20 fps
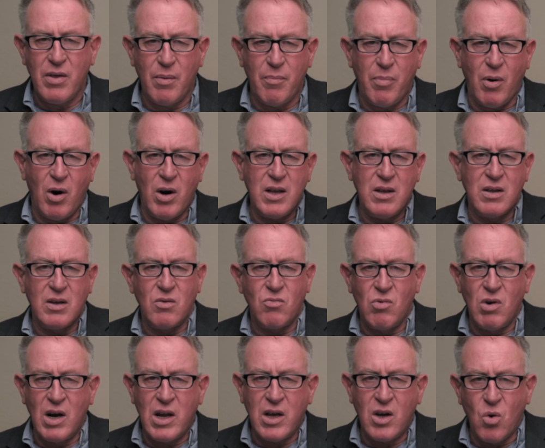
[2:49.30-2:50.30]
the body that
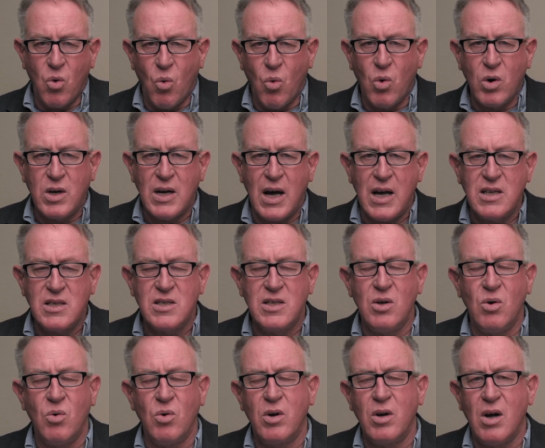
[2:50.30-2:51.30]
really coordinates the
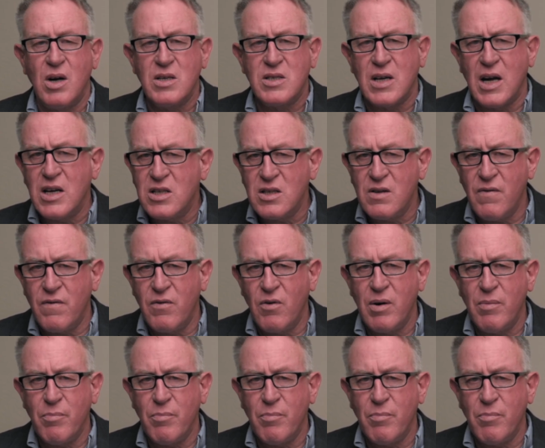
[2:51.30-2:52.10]
organization, very